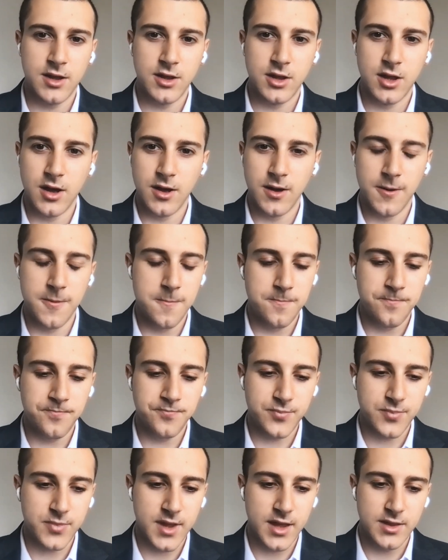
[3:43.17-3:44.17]
that
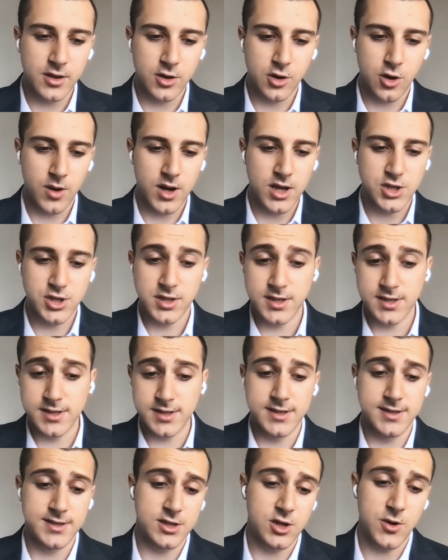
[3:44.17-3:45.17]
the correlation
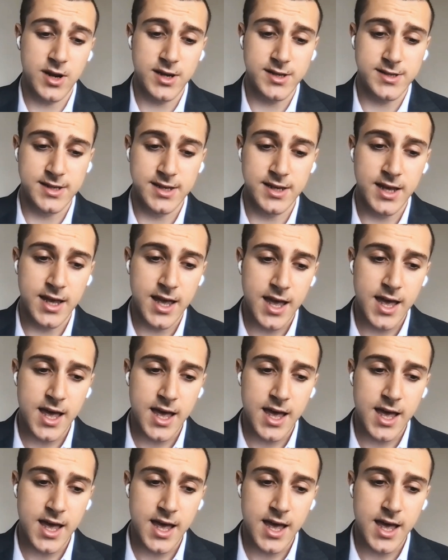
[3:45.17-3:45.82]
is crazy.